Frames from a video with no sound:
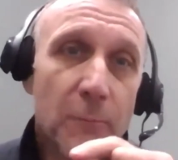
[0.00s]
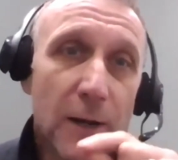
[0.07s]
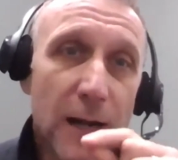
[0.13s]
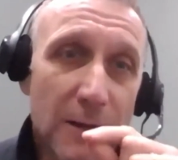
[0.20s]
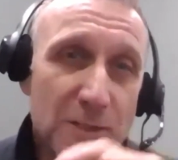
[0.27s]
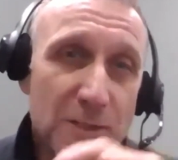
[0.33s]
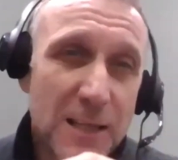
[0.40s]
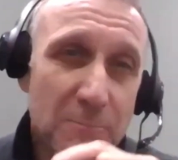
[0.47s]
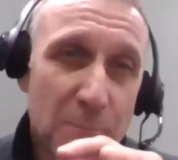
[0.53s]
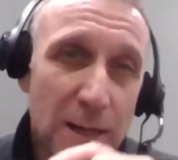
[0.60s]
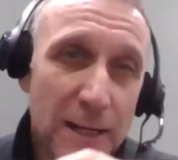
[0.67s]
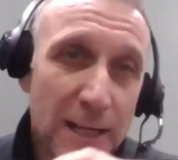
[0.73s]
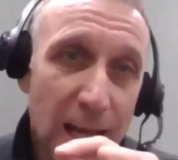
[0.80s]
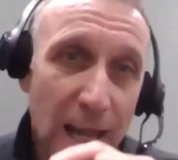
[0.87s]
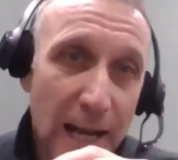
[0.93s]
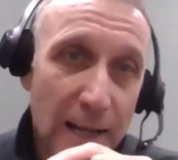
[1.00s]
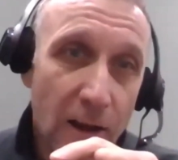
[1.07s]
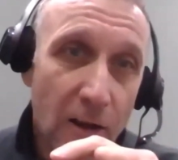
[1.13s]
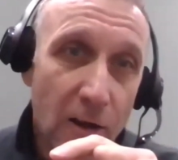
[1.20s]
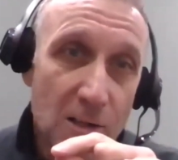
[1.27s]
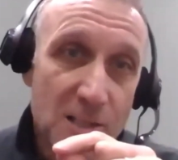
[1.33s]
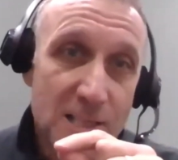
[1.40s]
But I've seen many
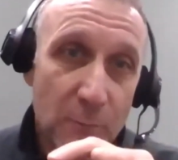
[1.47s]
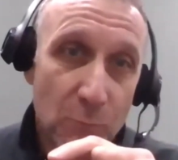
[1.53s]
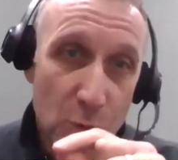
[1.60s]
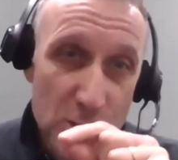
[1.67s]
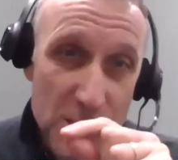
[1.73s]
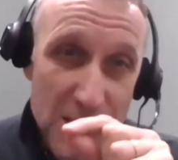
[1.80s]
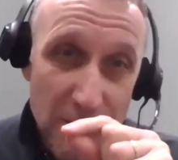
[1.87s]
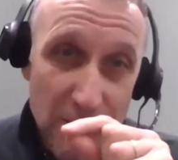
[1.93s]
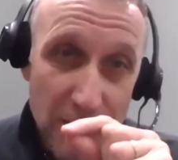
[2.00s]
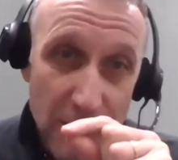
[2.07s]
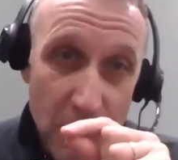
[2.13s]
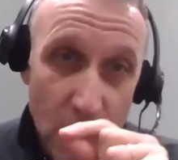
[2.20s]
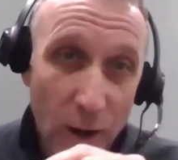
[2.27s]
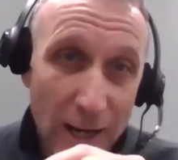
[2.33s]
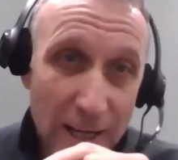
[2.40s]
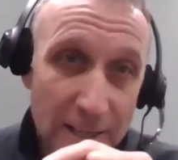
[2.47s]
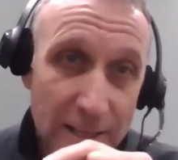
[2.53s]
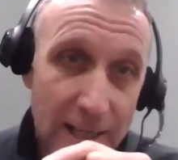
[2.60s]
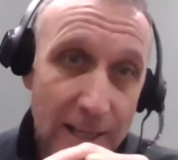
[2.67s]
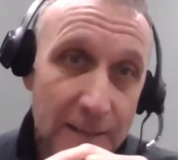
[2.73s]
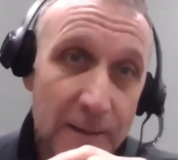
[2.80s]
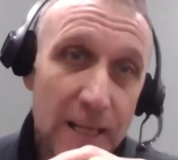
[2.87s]
landlords then once they've
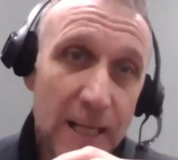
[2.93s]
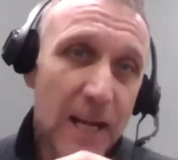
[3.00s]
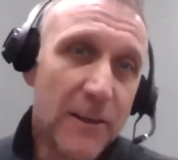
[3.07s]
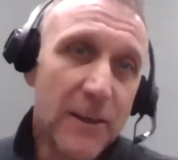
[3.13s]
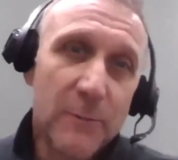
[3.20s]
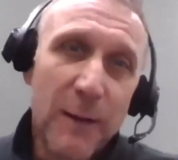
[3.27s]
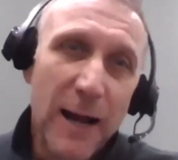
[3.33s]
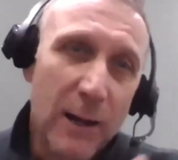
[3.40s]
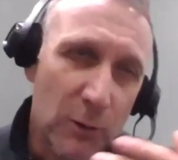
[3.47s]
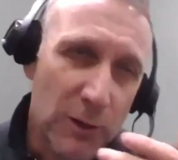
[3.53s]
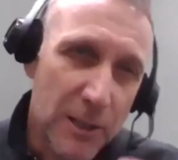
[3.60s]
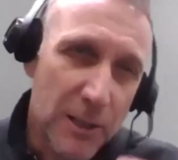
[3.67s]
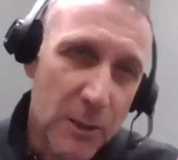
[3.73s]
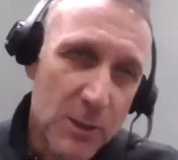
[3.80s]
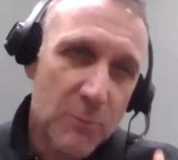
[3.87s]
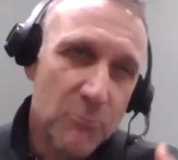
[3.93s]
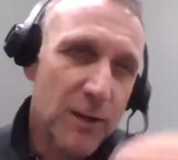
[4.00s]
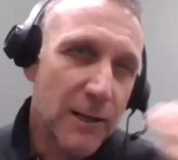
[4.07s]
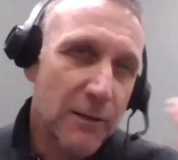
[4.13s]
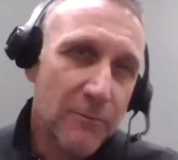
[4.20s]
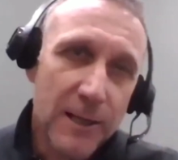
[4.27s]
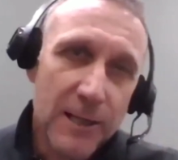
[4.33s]
acquired it, and they might want to do some
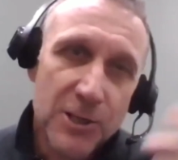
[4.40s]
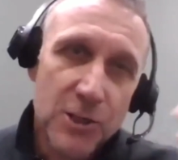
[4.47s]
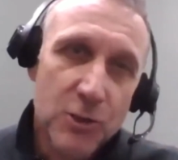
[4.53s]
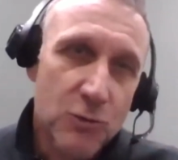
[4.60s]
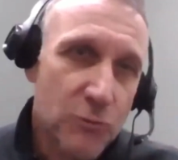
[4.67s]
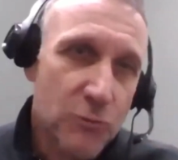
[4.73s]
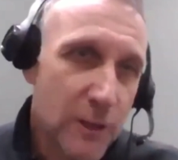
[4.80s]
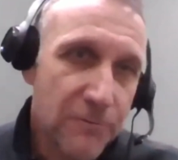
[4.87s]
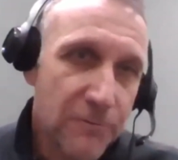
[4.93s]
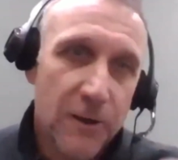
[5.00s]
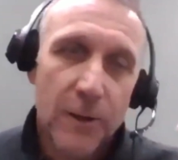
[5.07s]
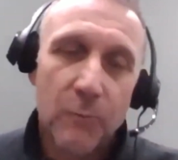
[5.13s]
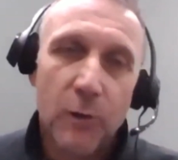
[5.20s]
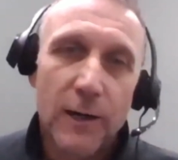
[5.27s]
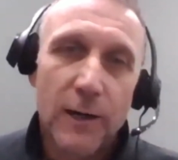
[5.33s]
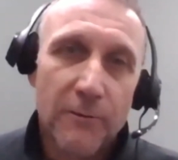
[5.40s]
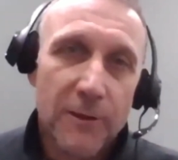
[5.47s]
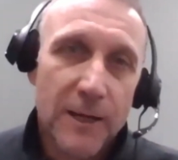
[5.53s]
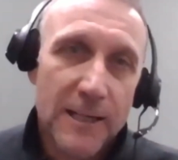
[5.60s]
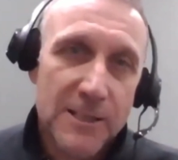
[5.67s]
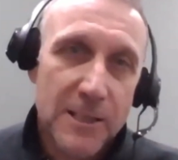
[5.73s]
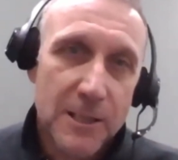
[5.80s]
renovations, refurb, whatever
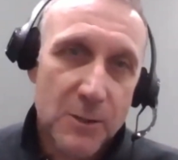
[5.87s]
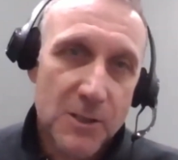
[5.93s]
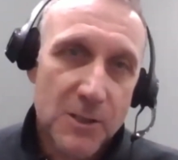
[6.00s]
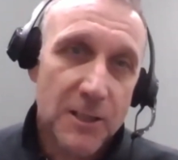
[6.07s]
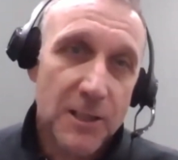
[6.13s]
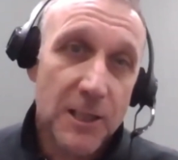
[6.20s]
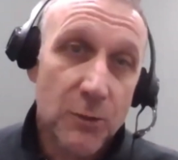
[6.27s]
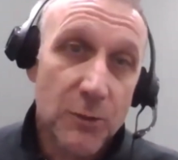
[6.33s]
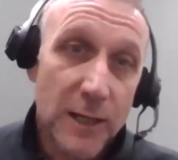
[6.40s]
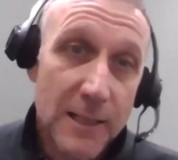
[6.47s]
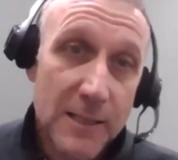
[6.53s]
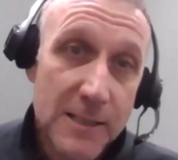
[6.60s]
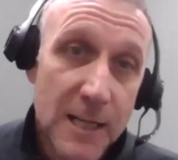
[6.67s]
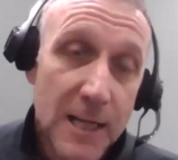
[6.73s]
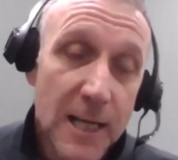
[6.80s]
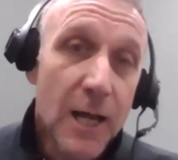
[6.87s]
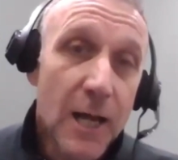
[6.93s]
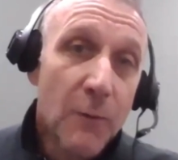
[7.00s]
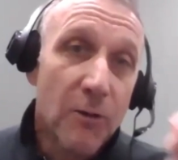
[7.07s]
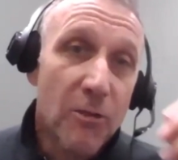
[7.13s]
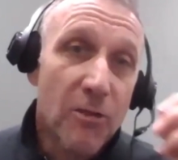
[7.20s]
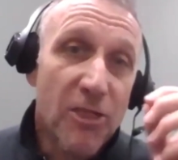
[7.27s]
they need to do to the units,
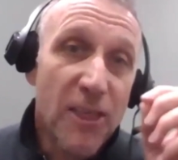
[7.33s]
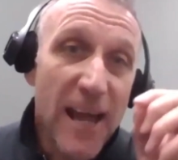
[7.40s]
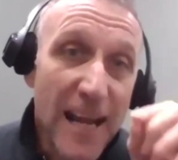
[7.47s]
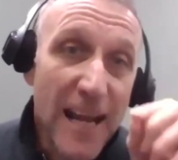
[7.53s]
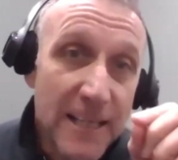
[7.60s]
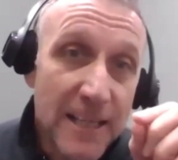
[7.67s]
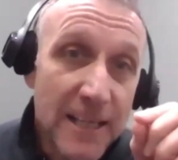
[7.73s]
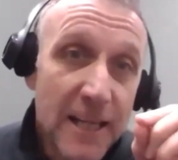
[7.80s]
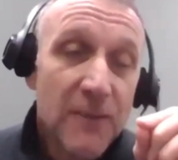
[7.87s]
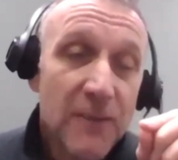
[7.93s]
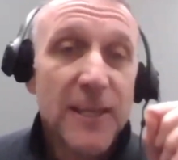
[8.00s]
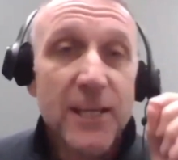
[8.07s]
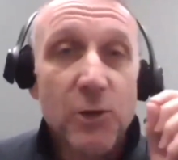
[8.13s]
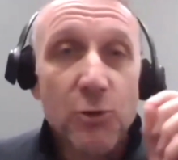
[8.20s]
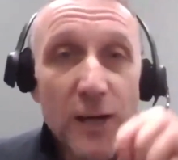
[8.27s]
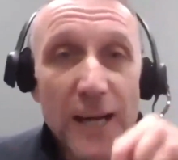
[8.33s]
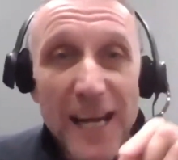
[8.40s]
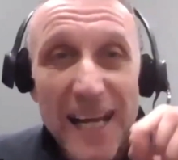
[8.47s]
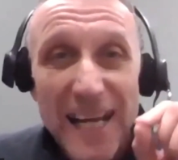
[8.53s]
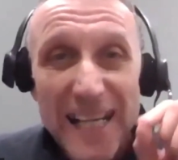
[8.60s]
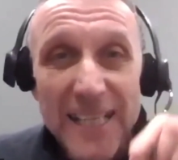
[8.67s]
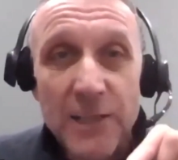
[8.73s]
but then they
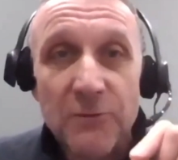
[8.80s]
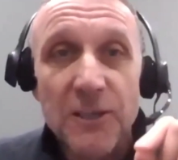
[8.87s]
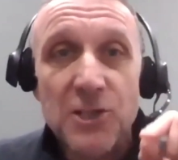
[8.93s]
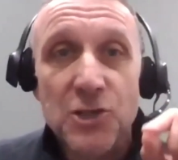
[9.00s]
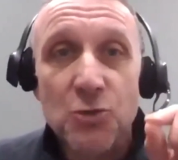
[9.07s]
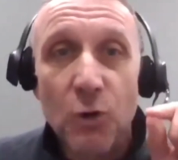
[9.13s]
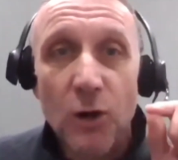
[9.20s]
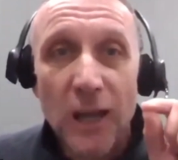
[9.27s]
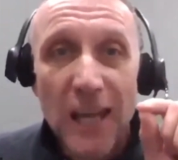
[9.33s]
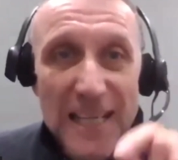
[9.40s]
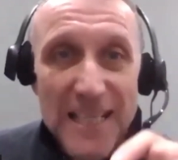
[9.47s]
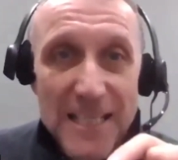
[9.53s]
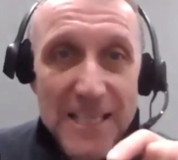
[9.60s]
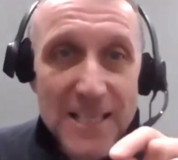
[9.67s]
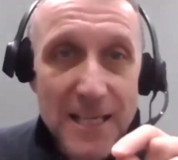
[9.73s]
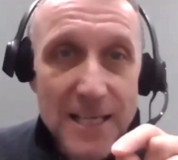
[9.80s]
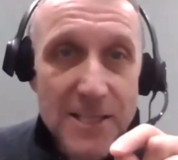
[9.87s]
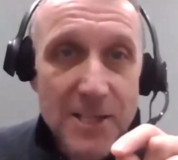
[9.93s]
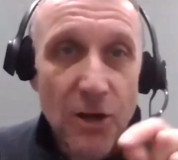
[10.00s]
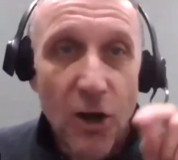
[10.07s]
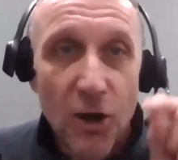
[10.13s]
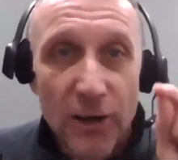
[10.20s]
create individual
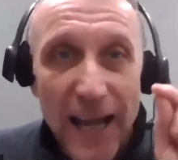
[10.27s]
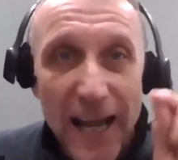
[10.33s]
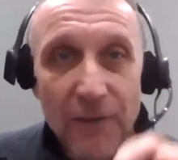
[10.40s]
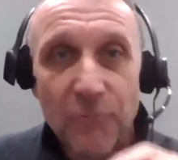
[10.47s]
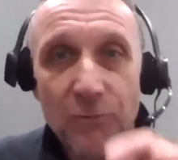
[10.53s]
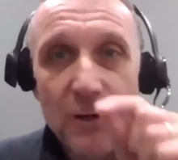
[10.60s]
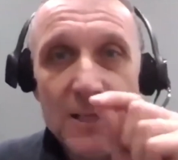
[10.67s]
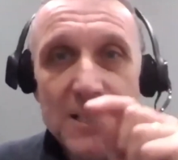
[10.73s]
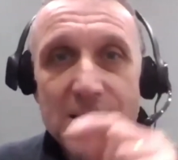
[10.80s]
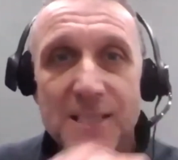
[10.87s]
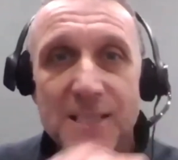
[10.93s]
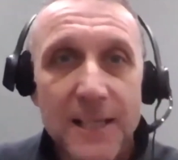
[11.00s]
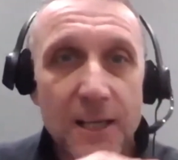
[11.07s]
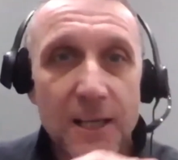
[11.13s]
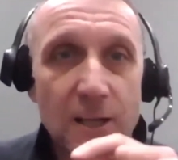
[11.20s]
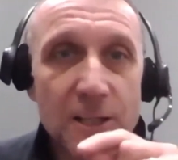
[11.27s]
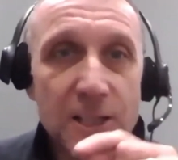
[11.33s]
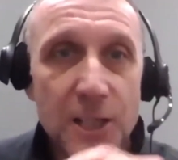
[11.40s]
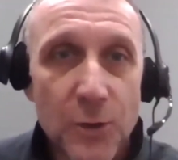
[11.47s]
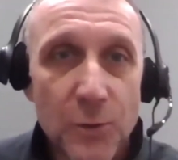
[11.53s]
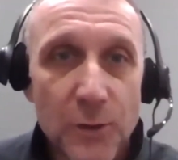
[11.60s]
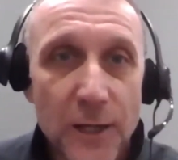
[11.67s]
leases on every single
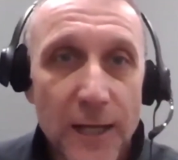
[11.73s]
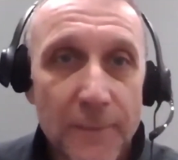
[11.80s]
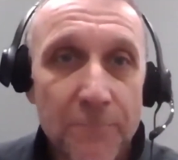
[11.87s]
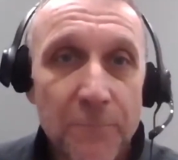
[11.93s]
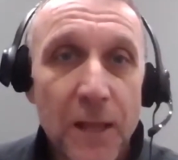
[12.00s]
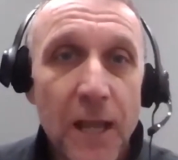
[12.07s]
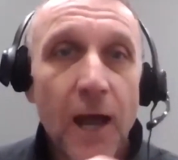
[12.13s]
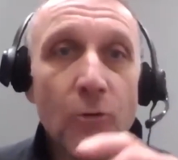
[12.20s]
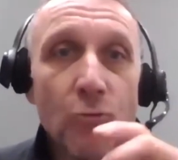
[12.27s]
unit